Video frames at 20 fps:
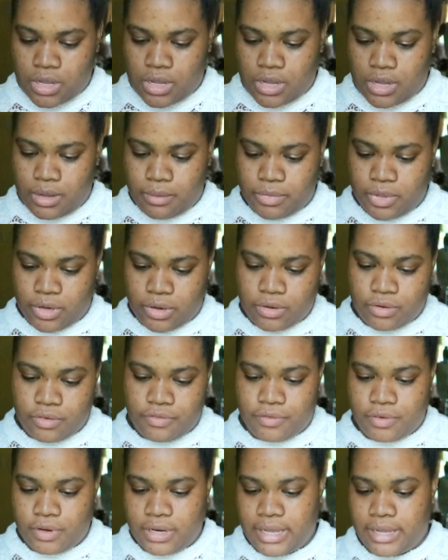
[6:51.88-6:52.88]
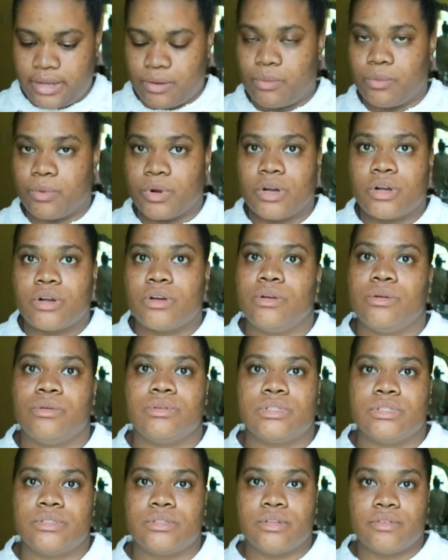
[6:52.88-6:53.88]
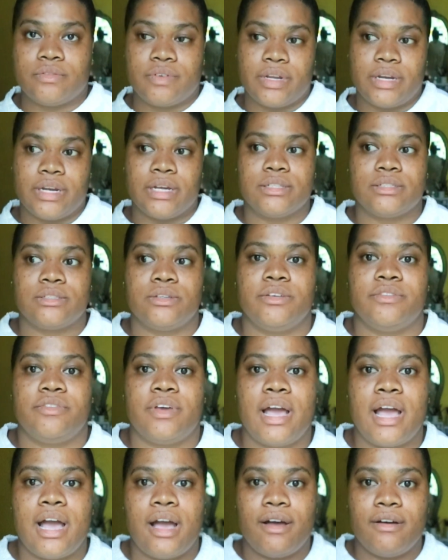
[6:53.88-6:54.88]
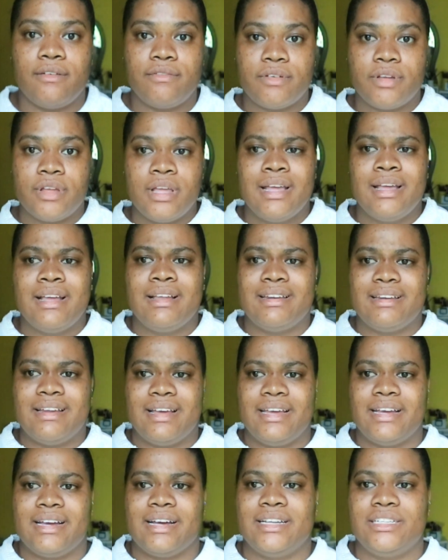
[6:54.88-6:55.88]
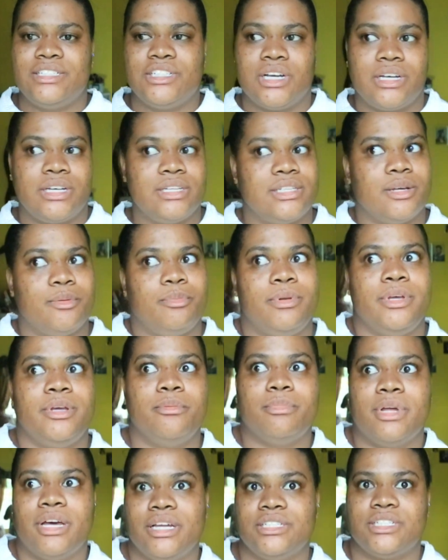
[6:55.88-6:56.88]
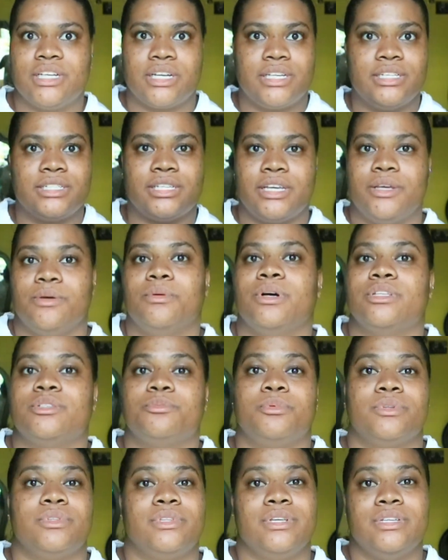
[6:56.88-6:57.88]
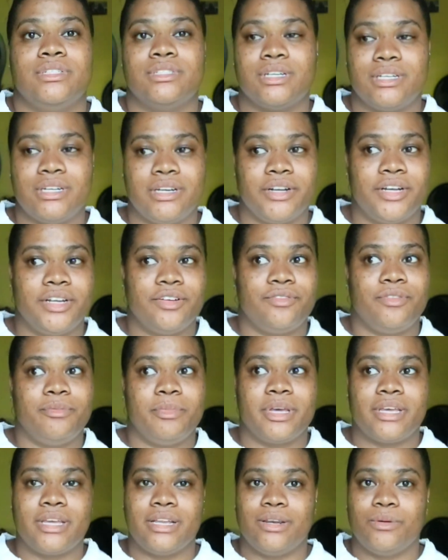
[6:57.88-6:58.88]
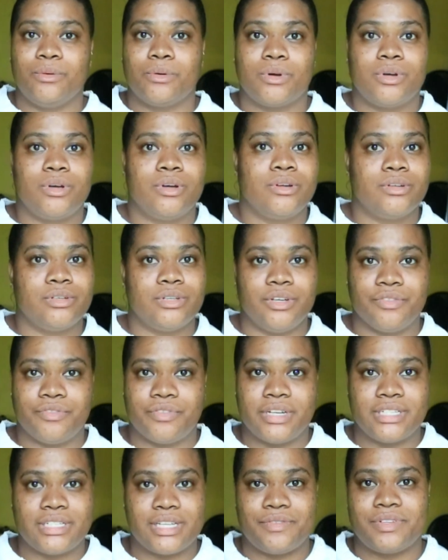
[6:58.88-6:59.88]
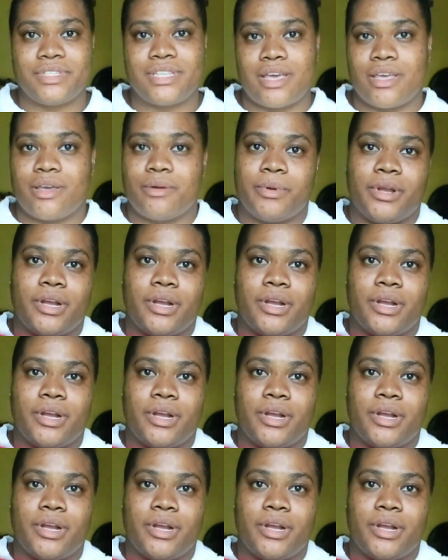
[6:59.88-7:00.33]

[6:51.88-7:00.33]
They're good for like work clothes and stuff like that. So if you have like a jacket, a plain black jacket, and you want to put things under it to make it look different every time you